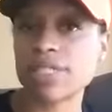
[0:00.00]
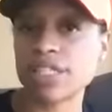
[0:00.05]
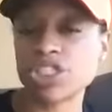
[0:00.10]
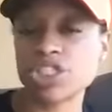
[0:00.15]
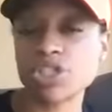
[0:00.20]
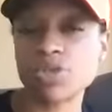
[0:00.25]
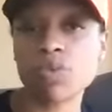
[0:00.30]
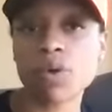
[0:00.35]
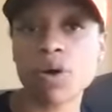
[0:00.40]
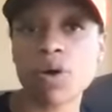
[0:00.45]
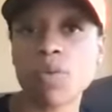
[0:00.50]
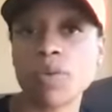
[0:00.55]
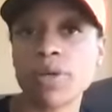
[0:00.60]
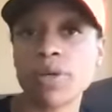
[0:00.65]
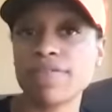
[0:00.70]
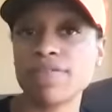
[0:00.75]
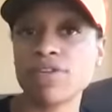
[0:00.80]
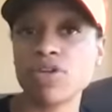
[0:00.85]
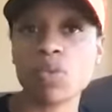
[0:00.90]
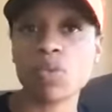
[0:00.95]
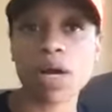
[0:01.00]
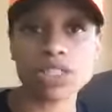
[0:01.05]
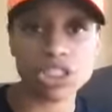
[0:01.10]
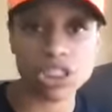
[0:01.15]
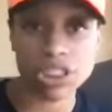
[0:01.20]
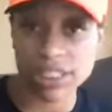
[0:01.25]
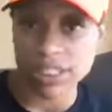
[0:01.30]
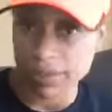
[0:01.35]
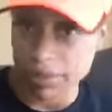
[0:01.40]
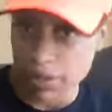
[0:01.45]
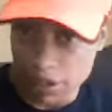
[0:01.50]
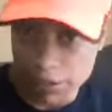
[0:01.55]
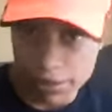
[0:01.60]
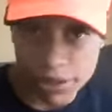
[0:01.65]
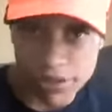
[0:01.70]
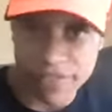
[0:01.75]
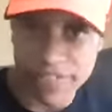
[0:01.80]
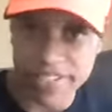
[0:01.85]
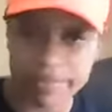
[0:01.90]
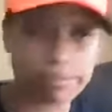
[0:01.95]
that you want whenever you watch a good little
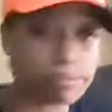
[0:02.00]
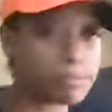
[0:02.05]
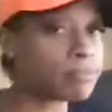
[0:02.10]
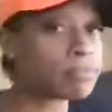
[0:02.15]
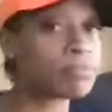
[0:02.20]
movie.